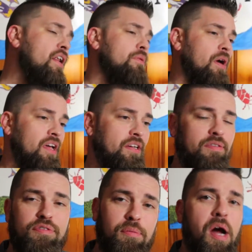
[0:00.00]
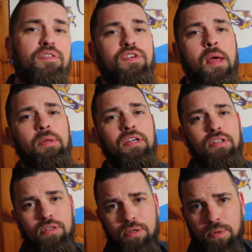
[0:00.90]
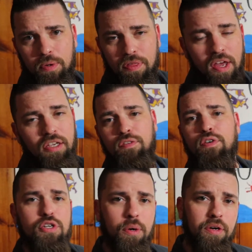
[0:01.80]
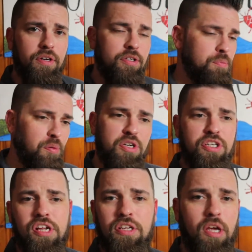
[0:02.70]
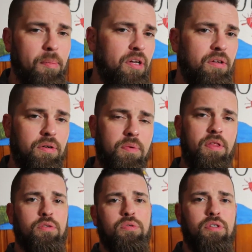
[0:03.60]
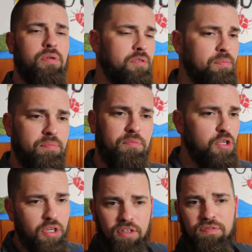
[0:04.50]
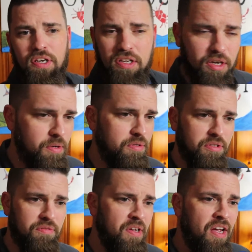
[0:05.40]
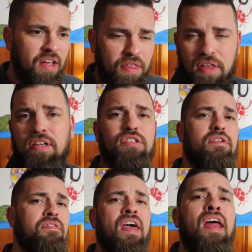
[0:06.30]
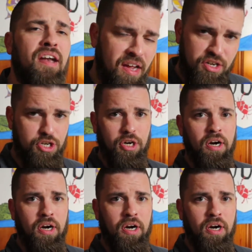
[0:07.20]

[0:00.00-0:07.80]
anyway, from our family to you, thank you for joining us. Appreciate you coming along with us. We're doing some cooking videos and things of that nature.